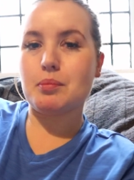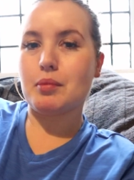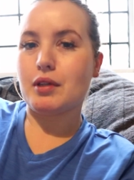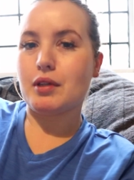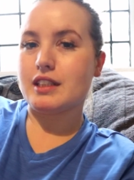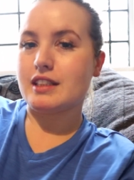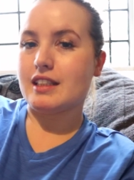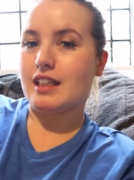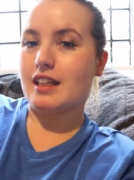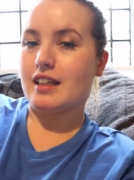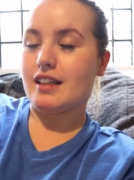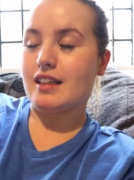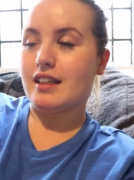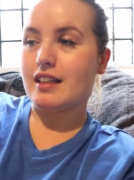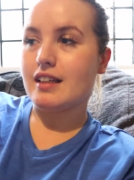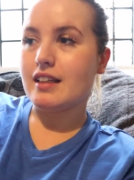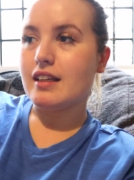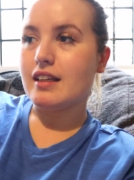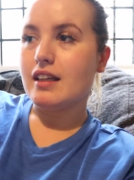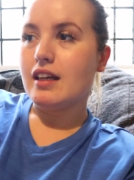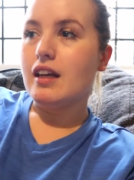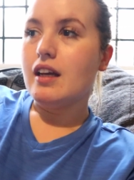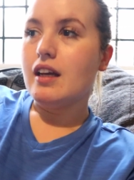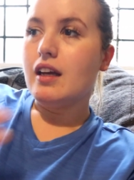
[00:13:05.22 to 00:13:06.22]
present.
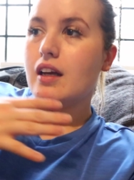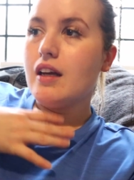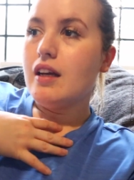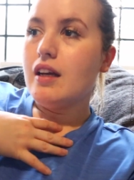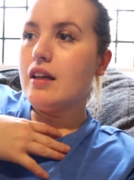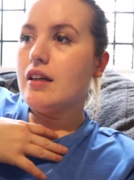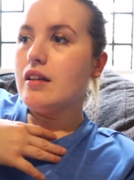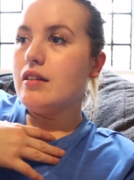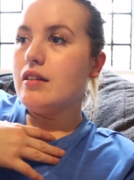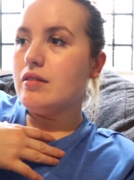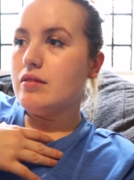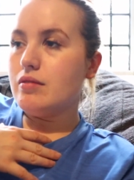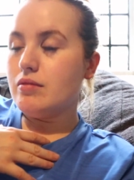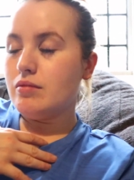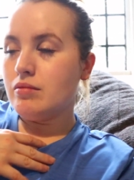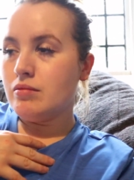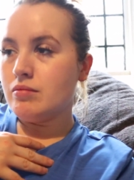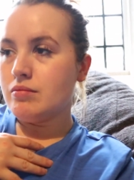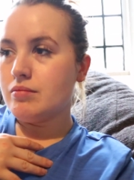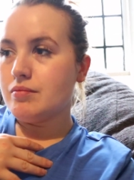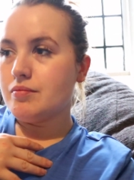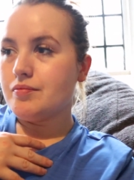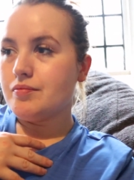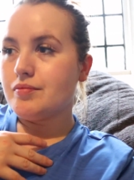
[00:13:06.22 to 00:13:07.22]

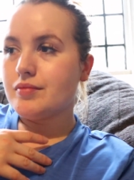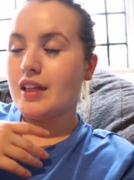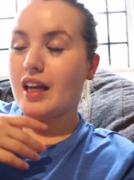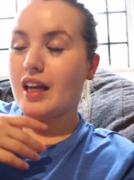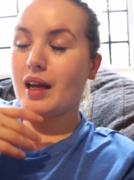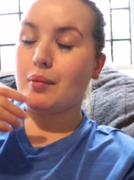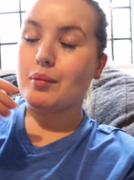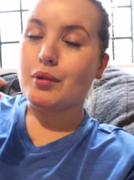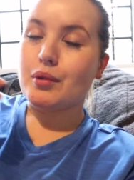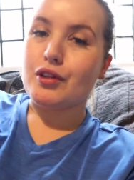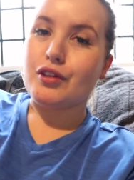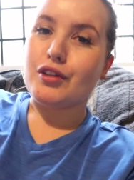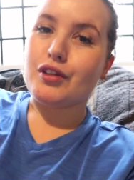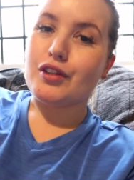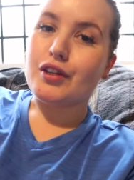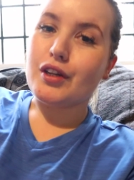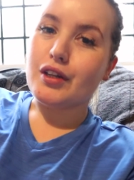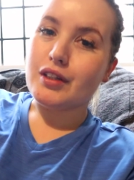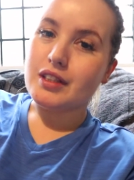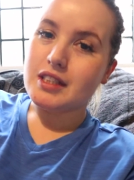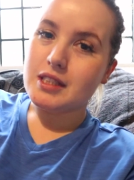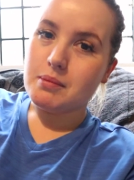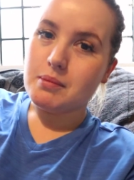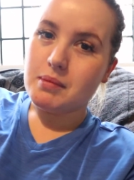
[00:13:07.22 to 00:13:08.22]
And we're going to
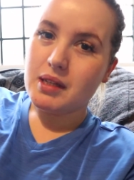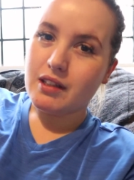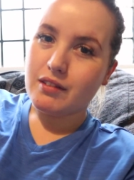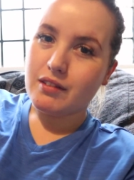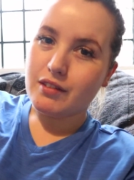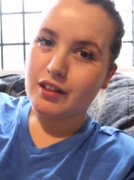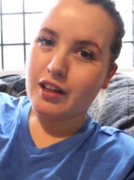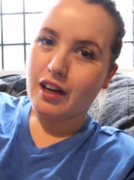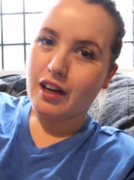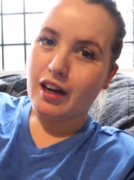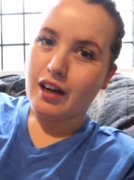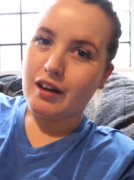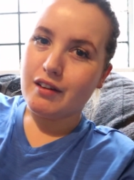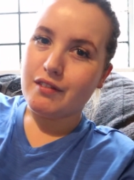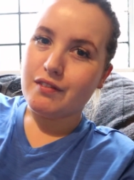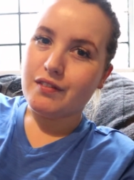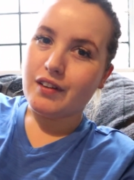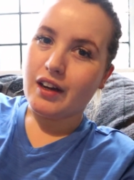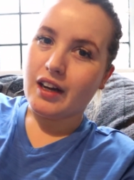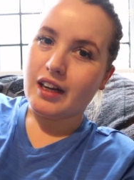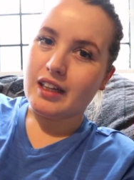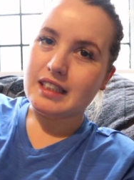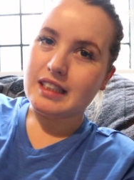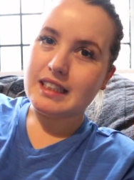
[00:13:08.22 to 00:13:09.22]
go to Miller and Carter
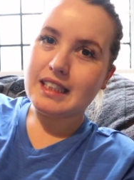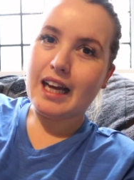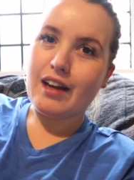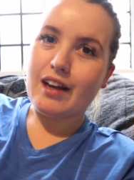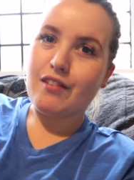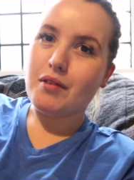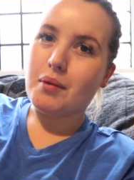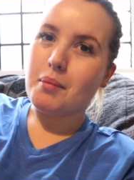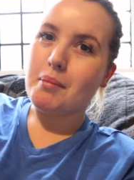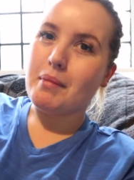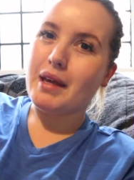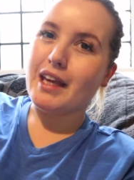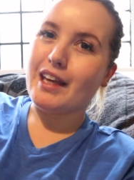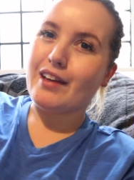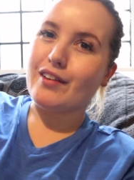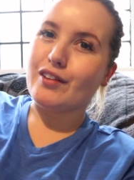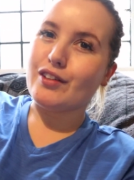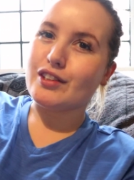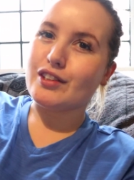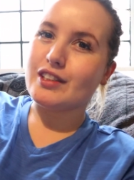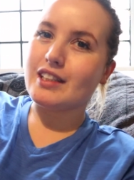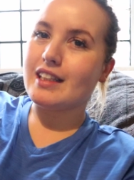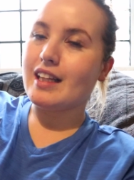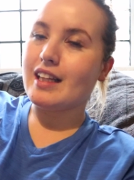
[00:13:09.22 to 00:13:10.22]
first, have a
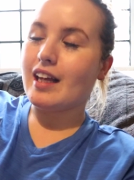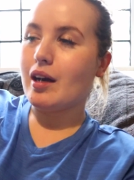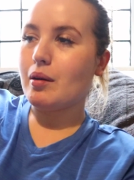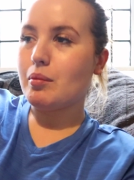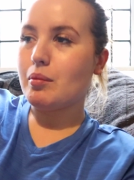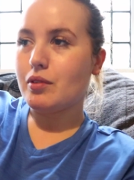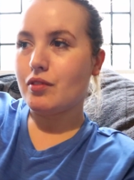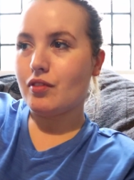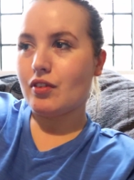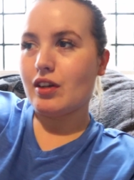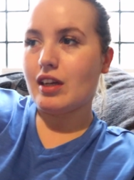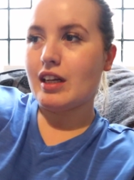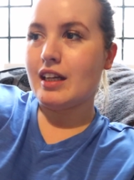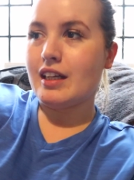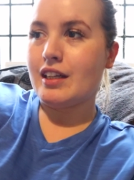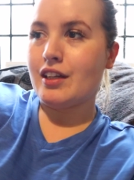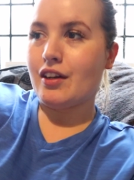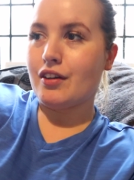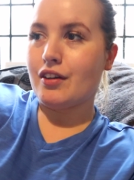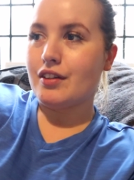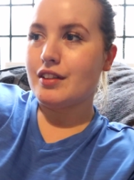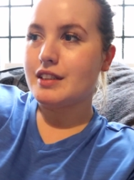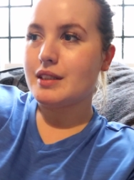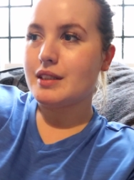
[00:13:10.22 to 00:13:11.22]
meal. So that'll be really
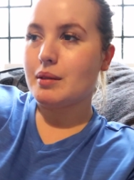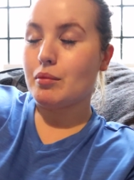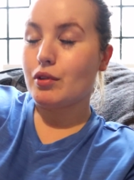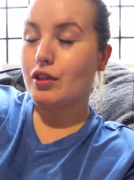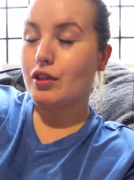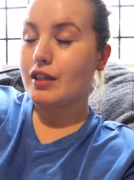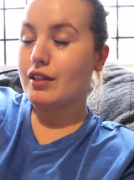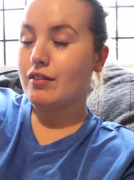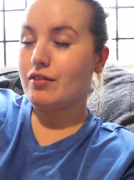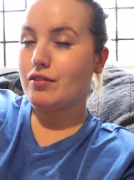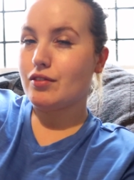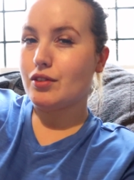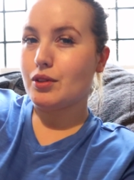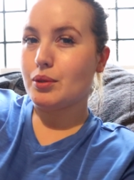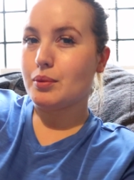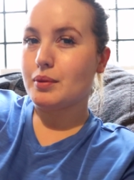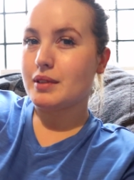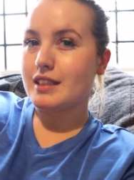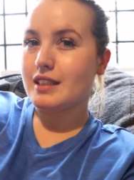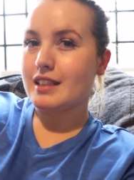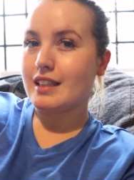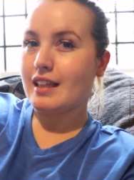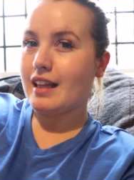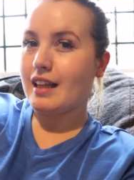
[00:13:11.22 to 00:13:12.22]
nice. I'm looking
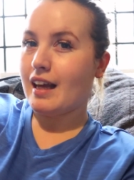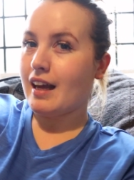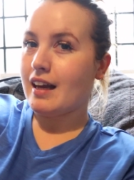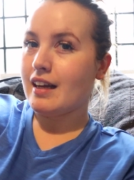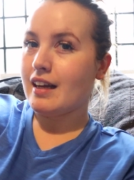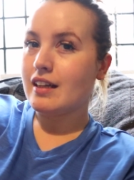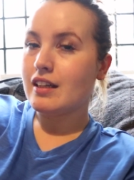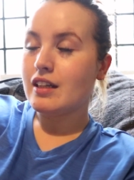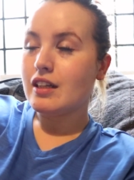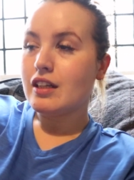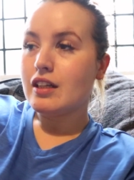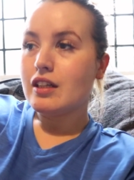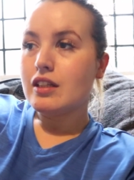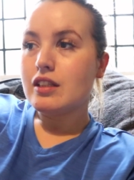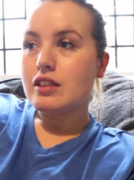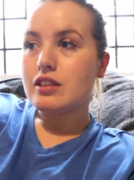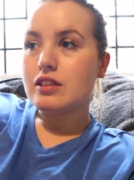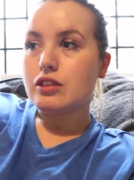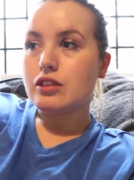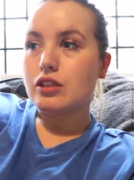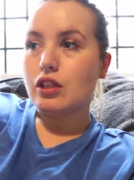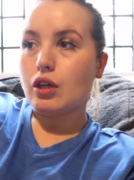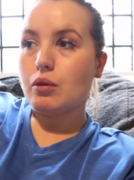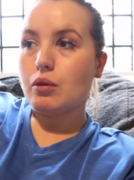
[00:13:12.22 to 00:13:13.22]
forward to that.
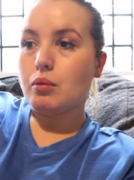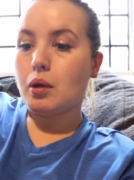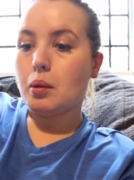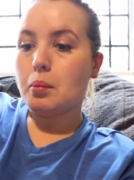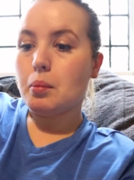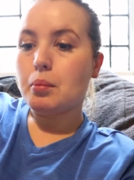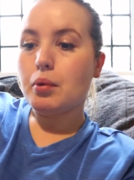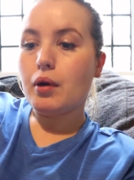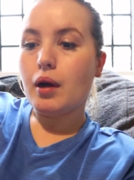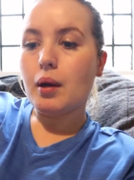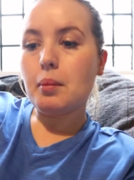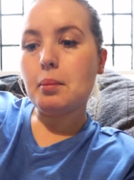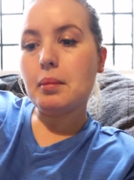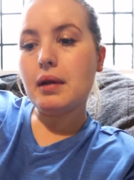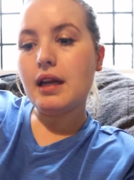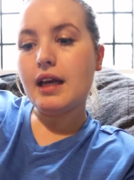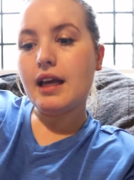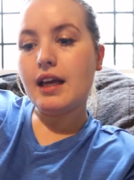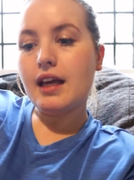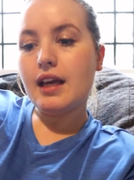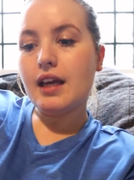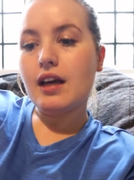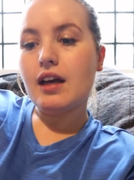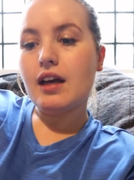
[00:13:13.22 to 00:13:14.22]
So I'll
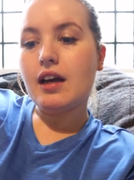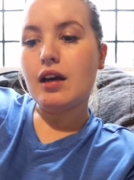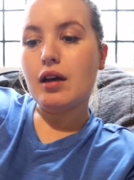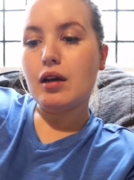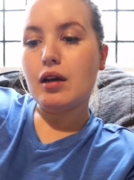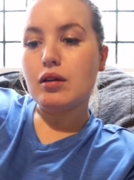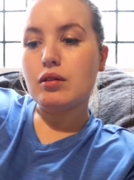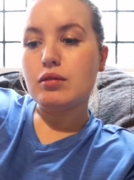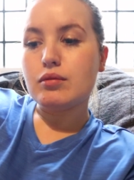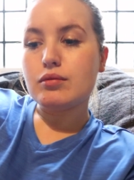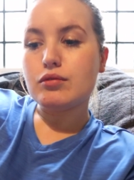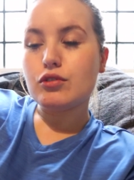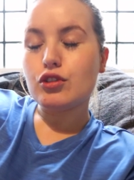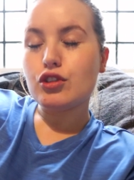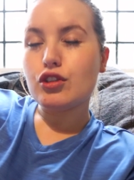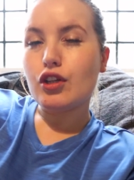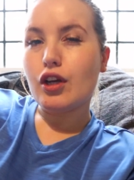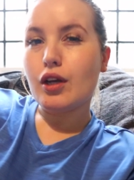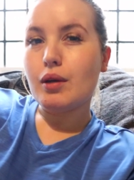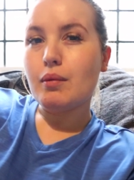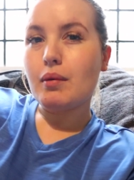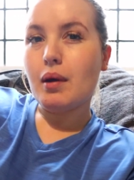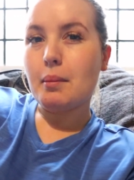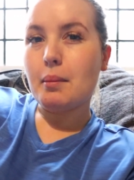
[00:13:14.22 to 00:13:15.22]
probably show
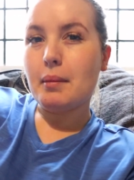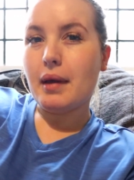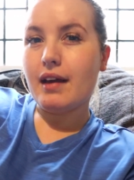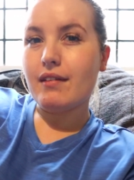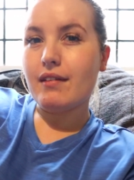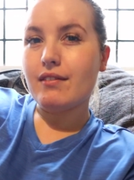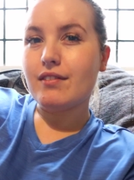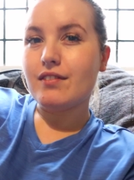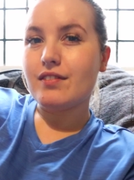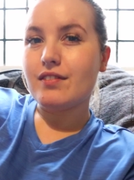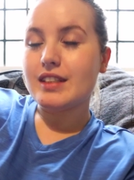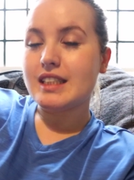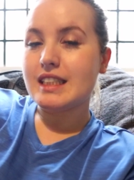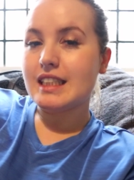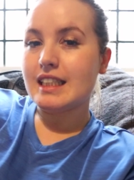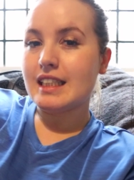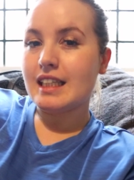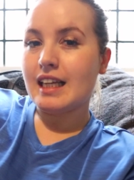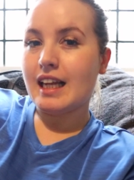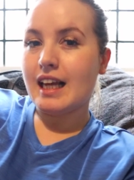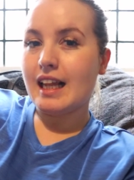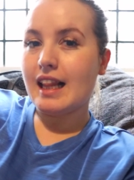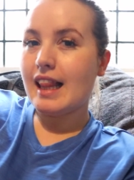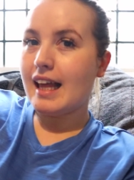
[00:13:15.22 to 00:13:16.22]
you what I'm having for
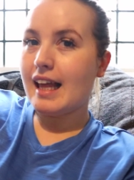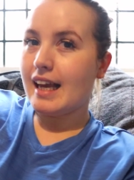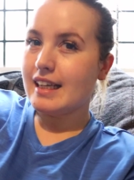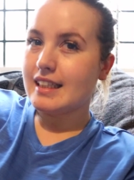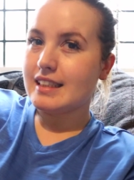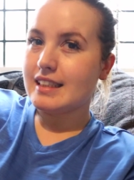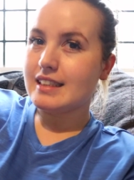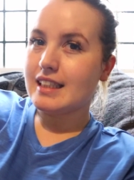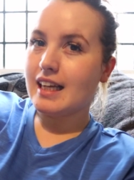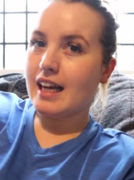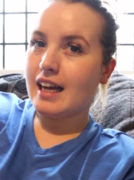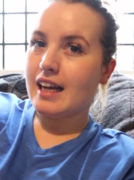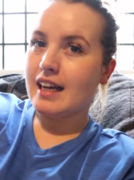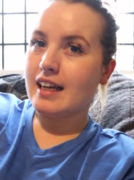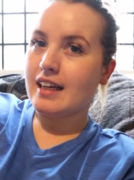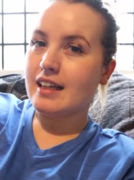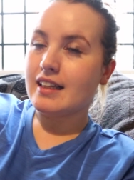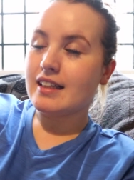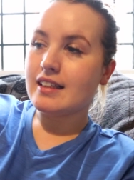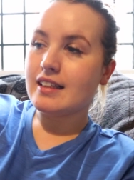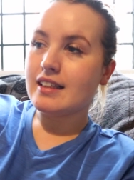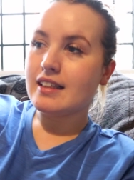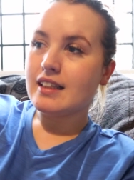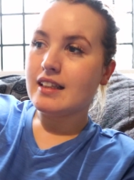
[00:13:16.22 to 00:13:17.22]
dinner later.
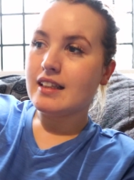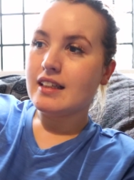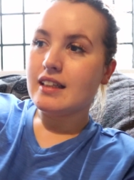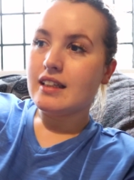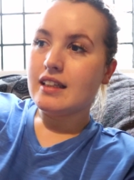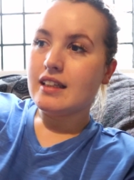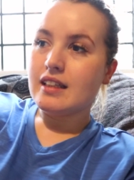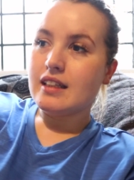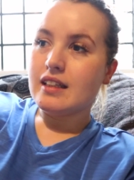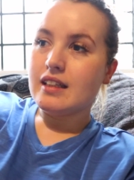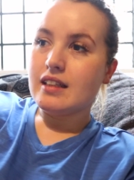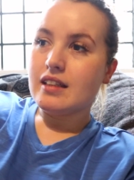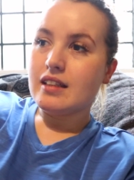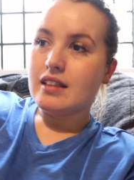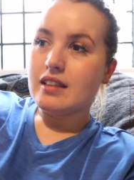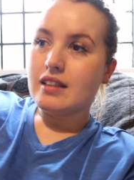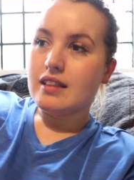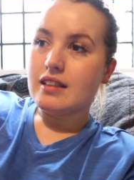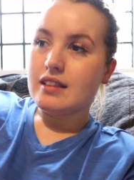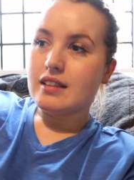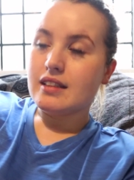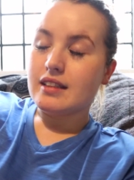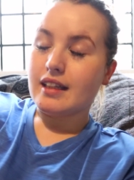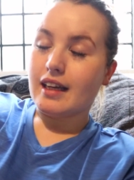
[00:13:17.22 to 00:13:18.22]

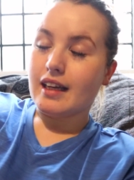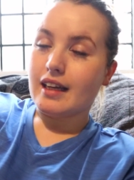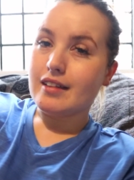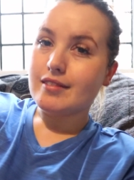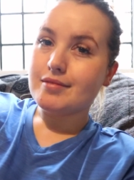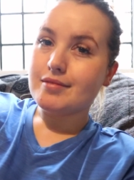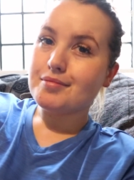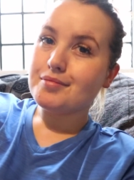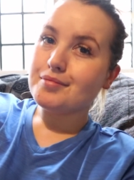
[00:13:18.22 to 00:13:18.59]
Yeah.